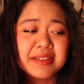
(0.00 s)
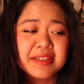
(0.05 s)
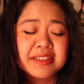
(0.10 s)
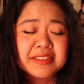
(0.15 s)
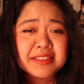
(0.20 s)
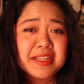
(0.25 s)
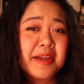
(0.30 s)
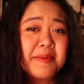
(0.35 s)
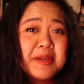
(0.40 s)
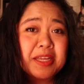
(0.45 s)

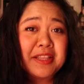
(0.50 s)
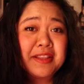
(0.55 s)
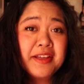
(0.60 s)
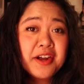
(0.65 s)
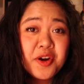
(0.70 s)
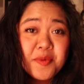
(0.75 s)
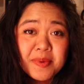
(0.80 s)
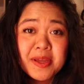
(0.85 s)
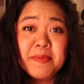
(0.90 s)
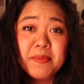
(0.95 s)
because I mean
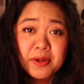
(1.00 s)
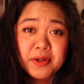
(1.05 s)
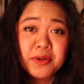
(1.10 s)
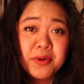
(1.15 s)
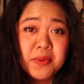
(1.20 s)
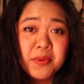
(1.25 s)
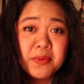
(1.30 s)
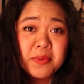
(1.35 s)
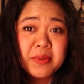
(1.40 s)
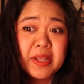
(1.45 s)
there are people
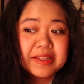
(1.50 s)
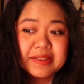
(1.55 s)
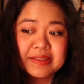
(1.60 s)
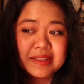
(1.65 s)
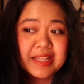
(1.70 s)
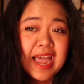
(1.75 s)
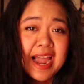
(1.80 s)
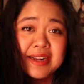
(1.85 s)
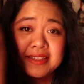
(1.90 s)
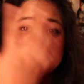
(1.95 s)
who like
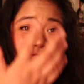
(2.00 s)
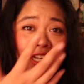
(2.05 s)
lack